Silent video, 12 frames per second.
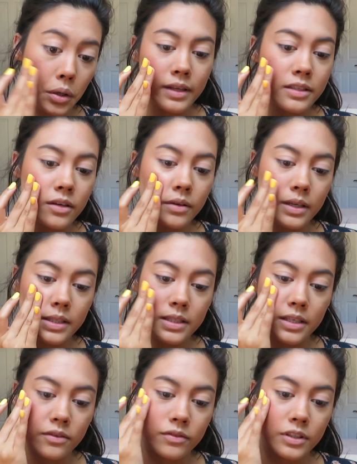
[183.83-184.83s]
That's how
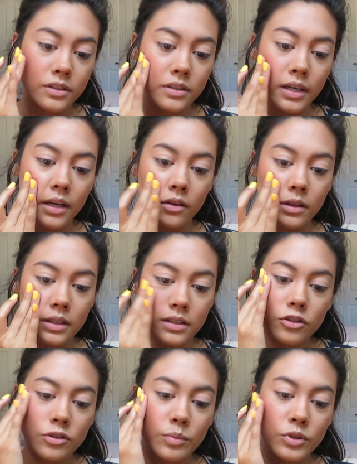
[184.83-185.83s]
easy and versatile this
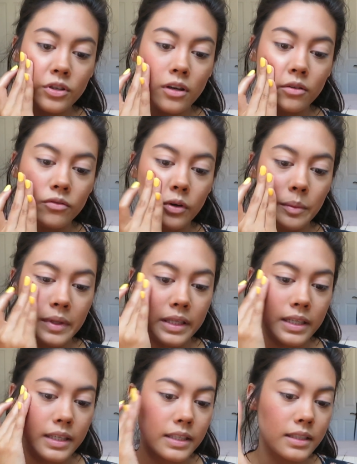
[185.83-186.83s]
Super Shock
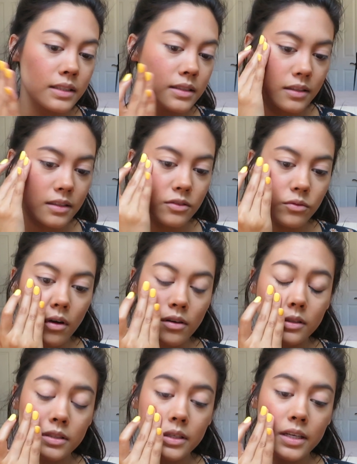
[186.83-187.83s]
formula is. It's
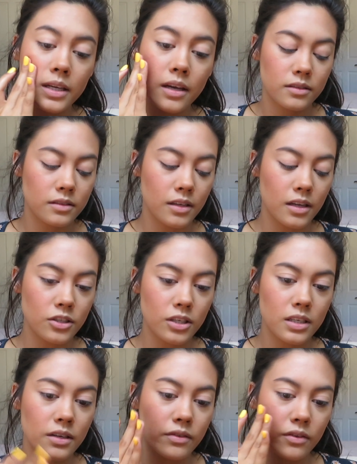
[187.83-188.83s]
honestly such a
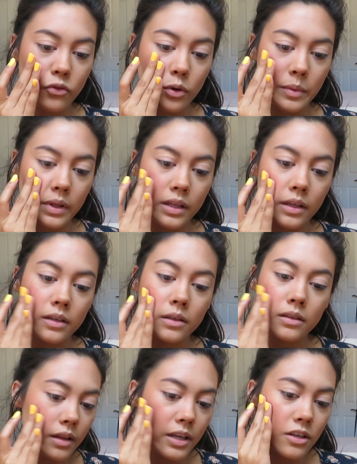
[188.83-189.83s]
different formula
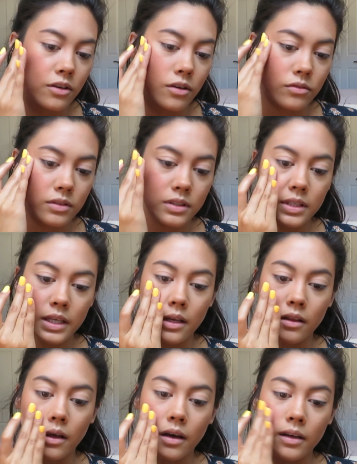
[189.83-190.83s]
that you don't see a
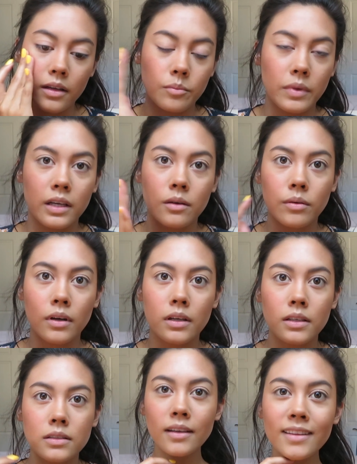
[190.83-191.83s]
lot in makeup
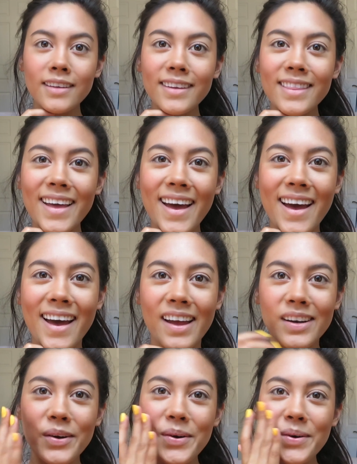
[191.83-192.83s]
products. And look at that.
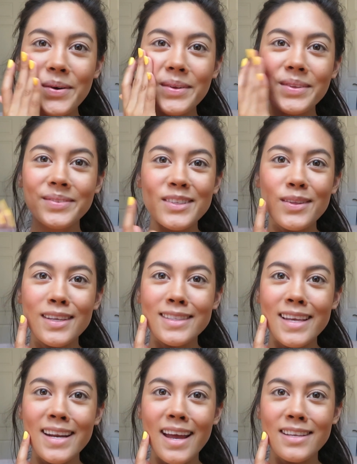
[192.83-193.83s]
Oh, so the
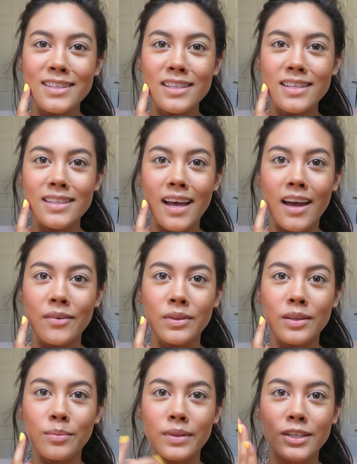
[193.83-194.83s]
side has the side with
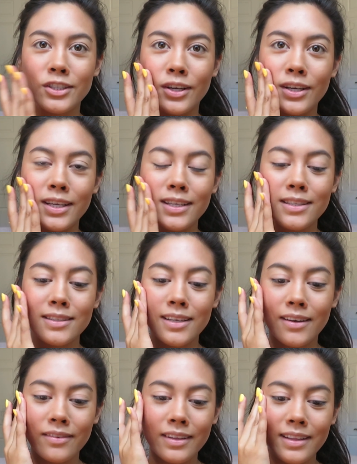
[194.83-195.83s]
the blush on it. It's
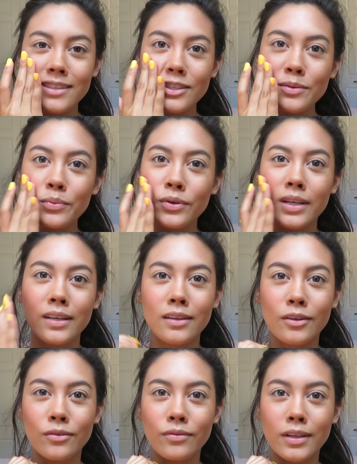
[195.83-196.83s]
definitely such a pretty
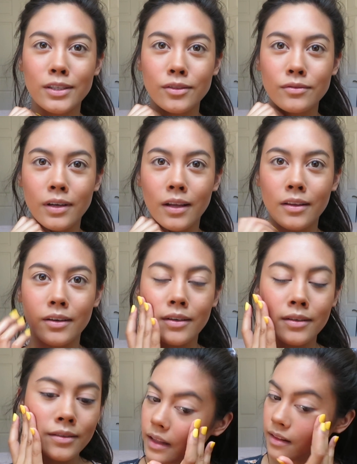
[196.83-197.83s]
little flush of
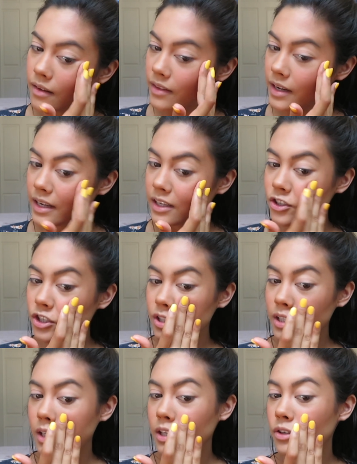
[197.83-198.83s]
color. I love that I can
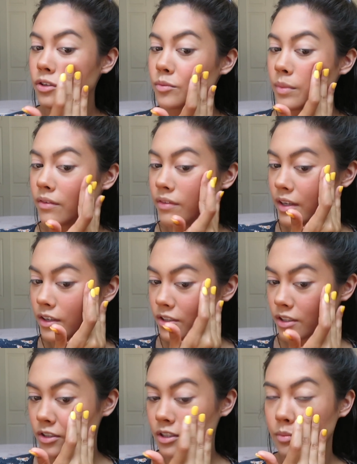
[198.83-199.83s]
just like use my fingers
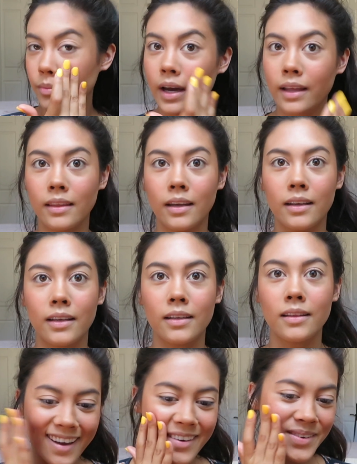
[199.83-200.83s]
and just pat that
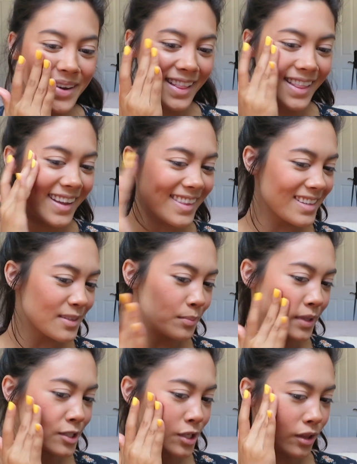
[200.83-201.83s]
in. Oh, I like this
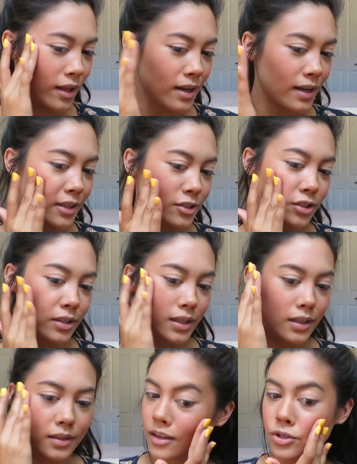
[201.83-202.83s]
blush a lot
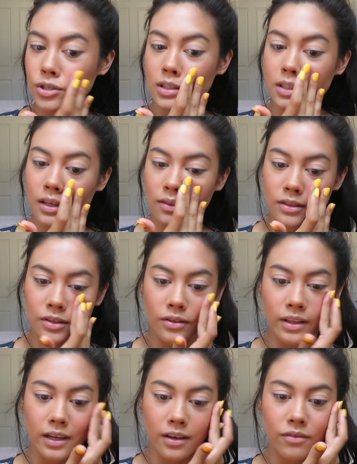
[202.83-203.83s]
actually. It just gives you
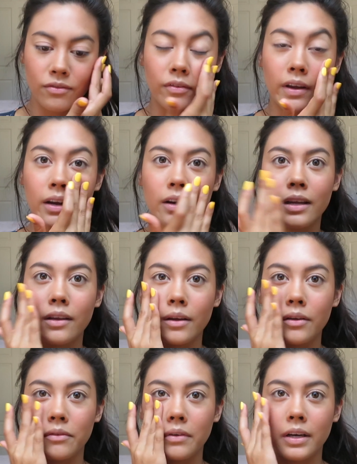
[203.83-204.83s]
like a very,
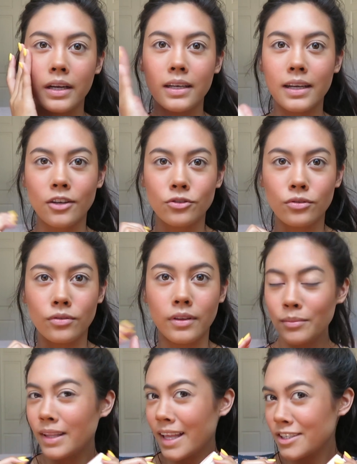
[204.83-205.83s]
very natural
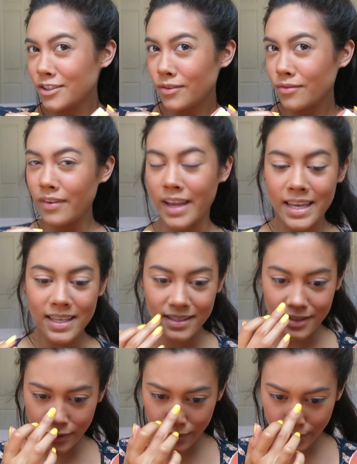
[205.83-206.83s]
blushed
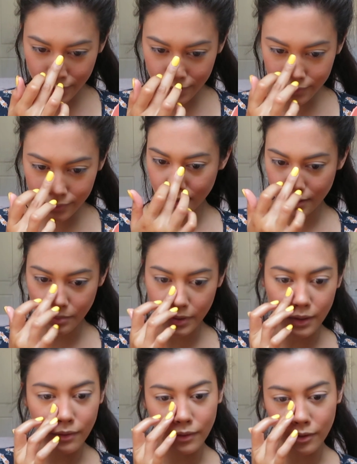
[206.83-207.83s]
face, you know? I'm gonna put
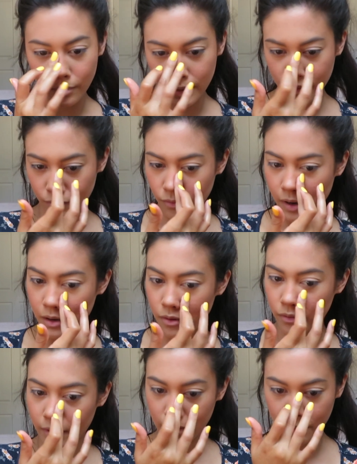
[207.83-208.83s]
a little bit right
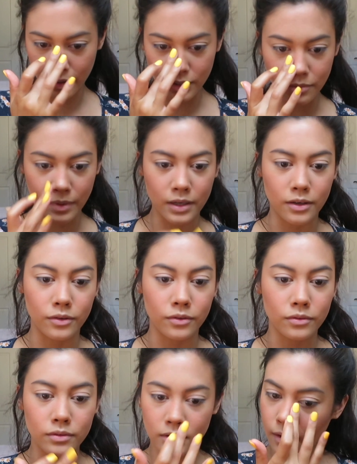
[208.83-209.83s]
over the bridge of my
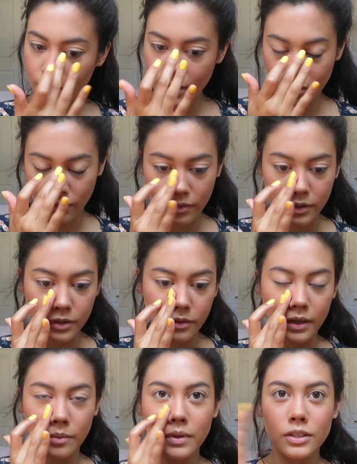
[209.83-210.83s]
nose. I don't want to overdo
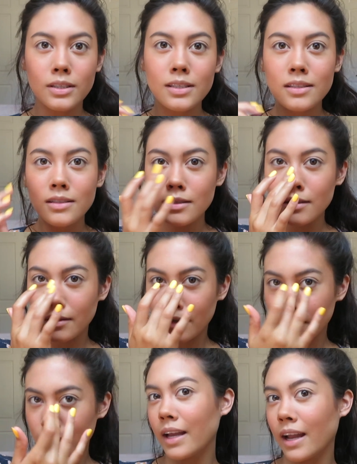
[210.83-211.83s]
it, but just to
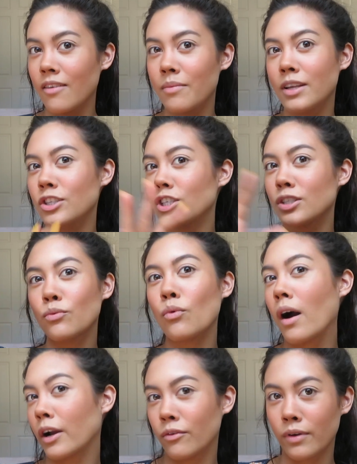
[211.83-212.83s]
look like I've been just
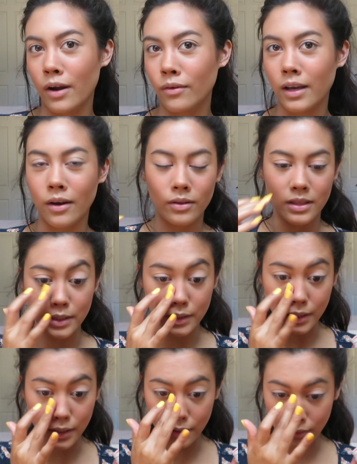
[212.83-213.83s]
walking around out in the
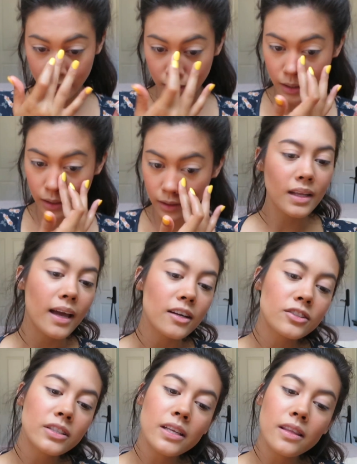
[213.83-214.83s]
sun all day. I
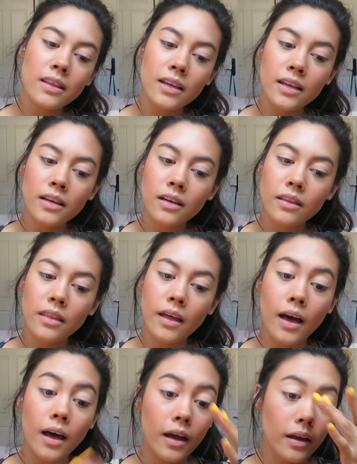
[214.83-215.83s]
actually think
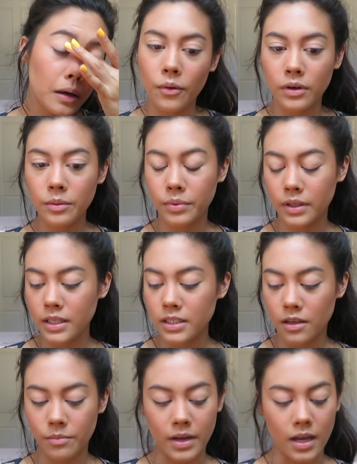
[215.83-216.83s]
that I want to put this
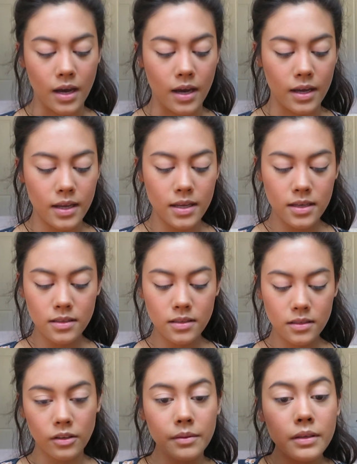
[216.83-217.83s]
on my eyes.
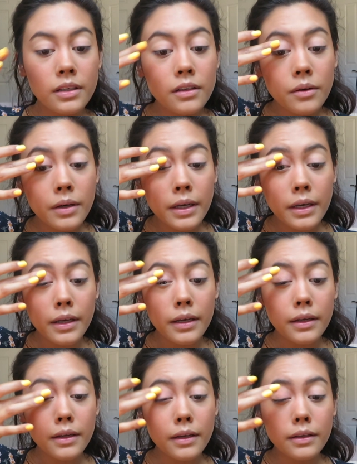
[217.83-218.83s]
So I'm gonna go
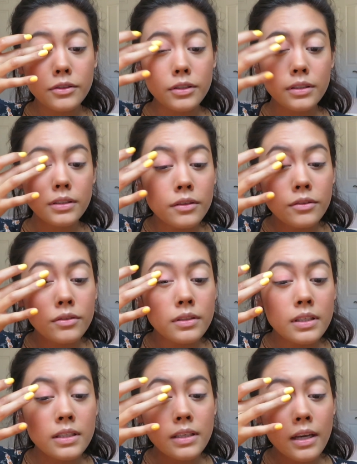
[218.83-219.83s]
ahead and just use
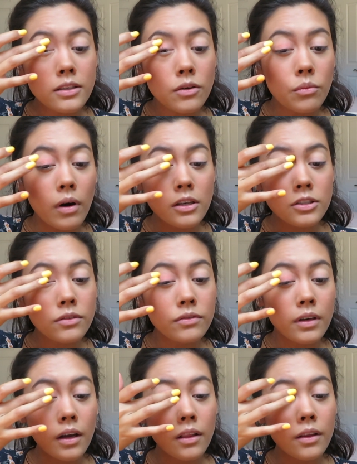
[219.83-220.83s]
this as a wash of
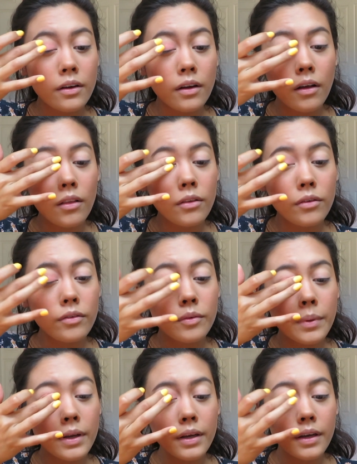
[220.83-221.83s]
color all over
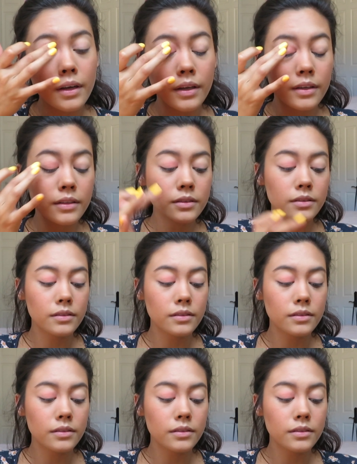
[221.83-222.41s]
my eyes.